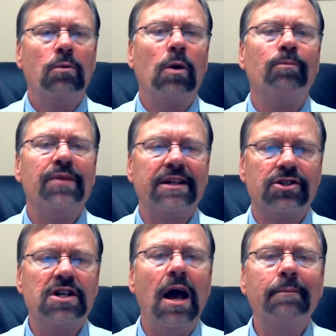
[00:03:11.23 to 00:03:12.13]
Well,
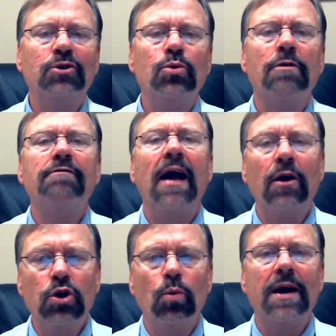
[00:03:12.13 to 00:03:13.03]
it's time to
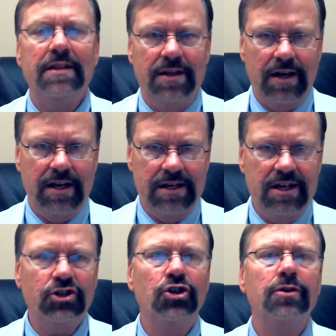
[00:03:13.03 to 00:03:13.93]
evaluate the
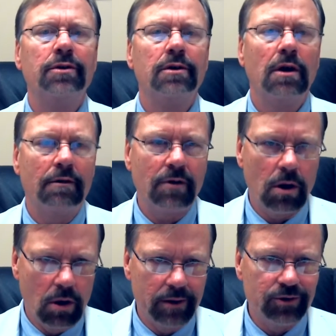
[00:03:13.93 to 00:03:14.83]
condition of our
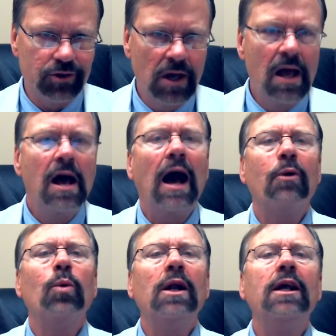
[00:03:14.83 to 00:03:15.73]
hearts. I
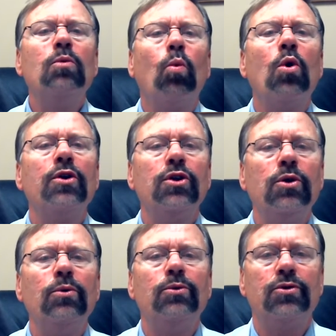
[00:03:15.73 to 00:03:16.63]
really want
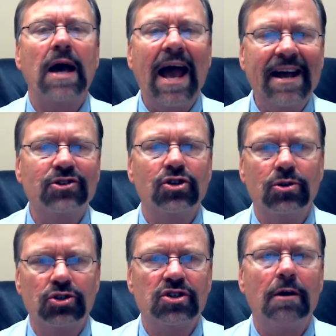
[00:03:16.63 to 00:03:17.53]
you to ask
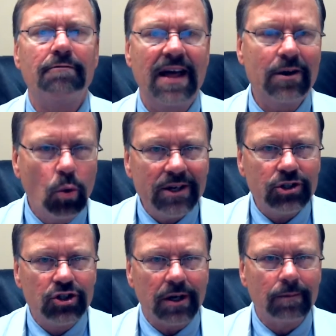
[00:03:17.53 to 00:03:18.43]
yourself that
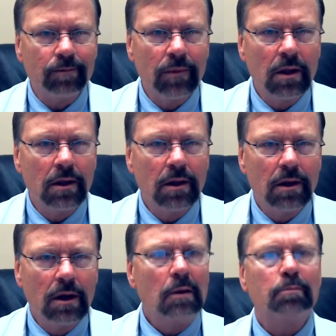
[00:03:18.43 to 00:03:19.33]
question.
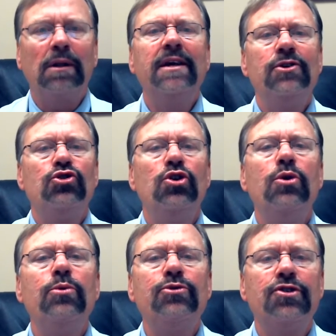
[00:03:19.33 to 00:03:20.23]
Please
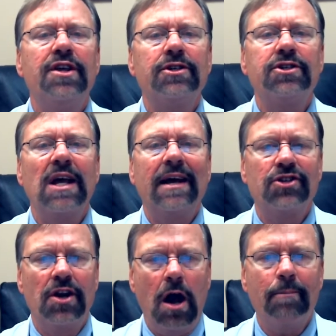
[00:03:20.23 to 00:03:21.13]
use this
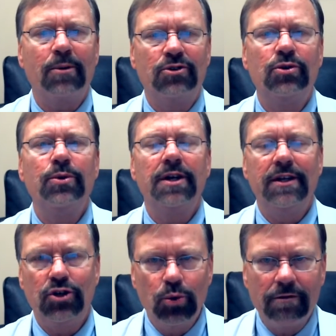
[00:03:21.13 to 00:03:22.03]
as an
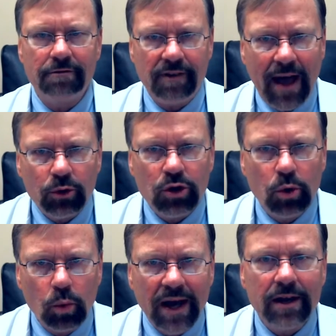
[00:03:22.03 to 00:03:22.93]
opportunity to
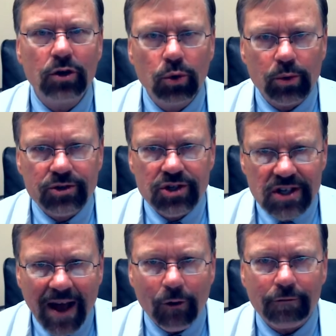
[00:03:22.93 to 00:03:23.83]
evaluate
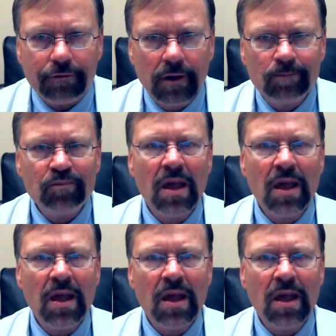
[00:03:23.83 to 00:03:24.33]
yourself.